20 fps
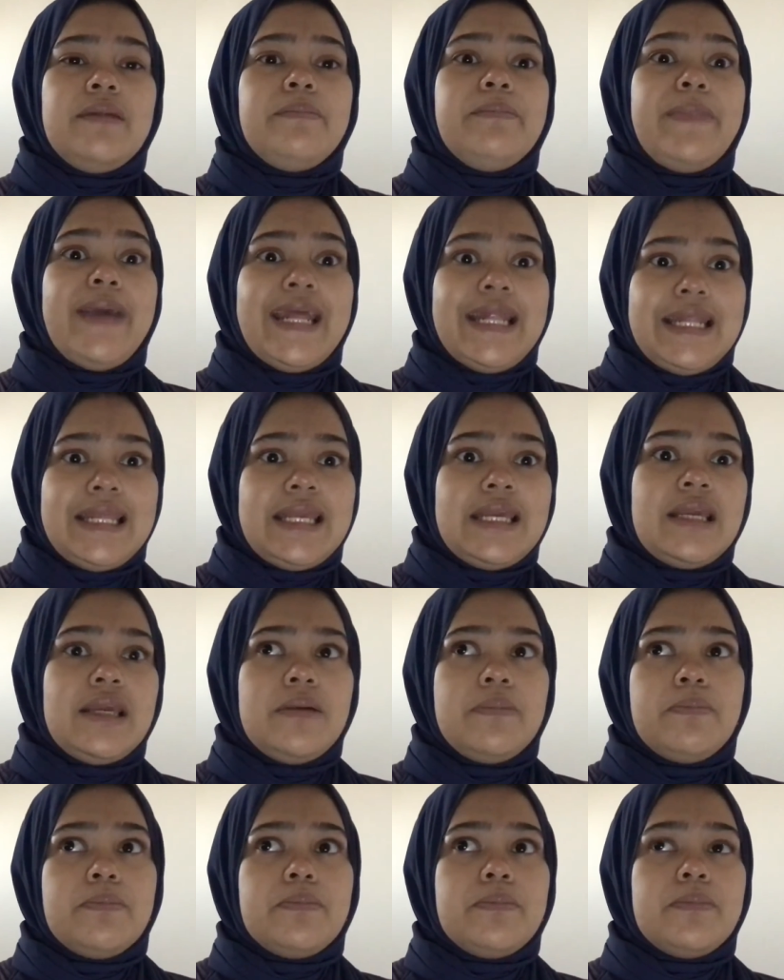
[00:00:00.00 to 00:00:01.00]

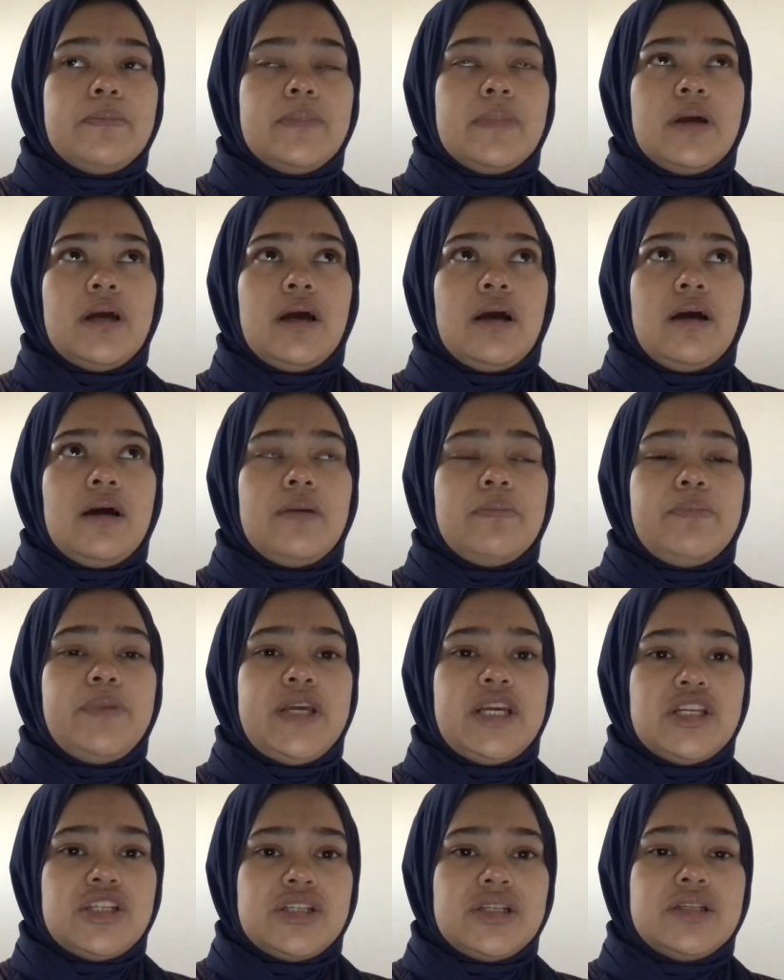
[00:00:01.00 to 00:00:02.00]
many
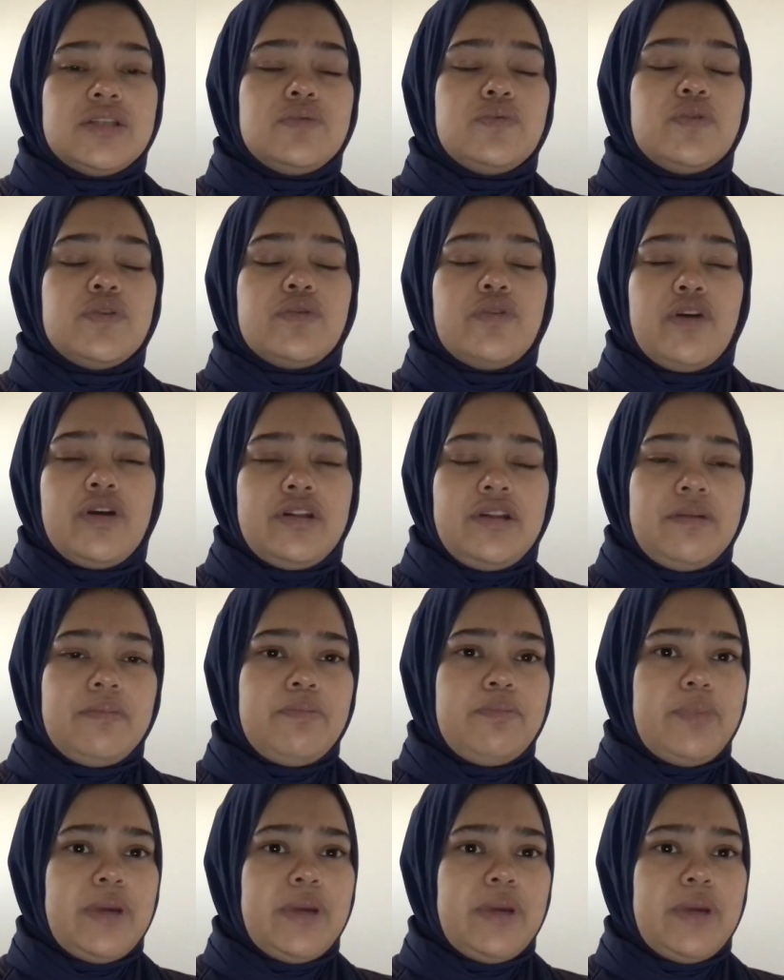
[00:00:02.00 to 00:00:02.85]
patients with chronic